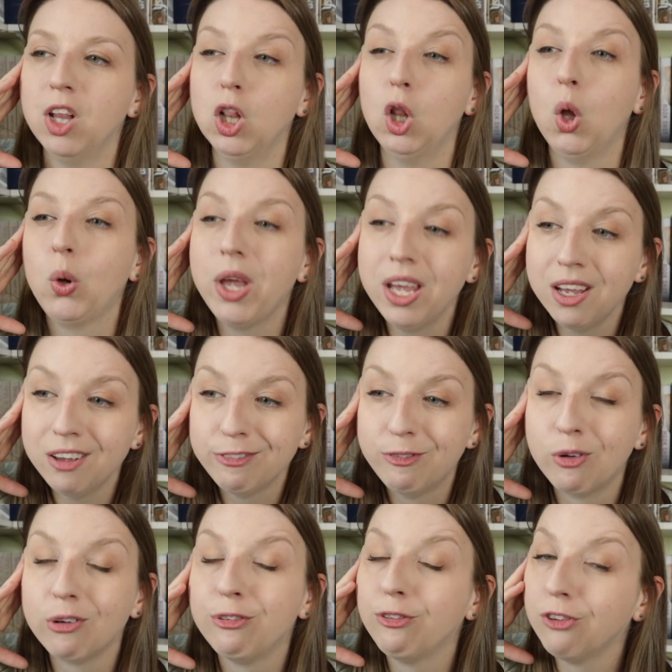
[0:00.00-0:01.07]
looking
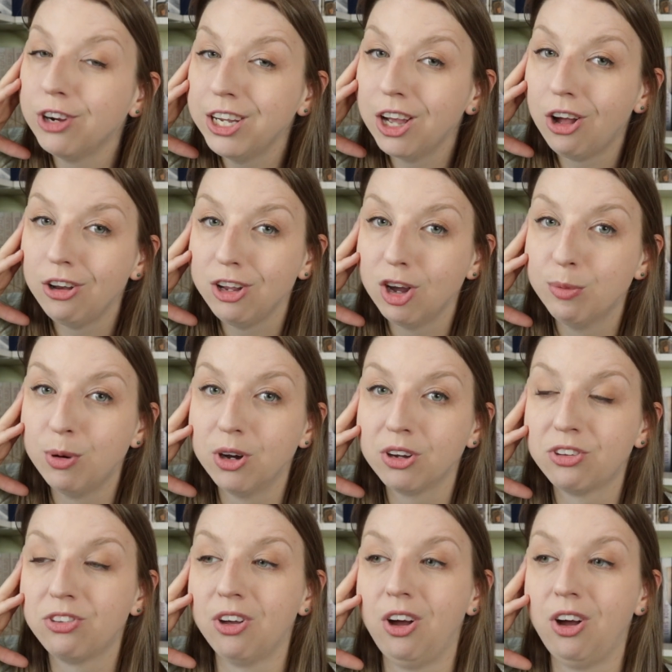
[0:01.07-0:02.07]
for free audiobooks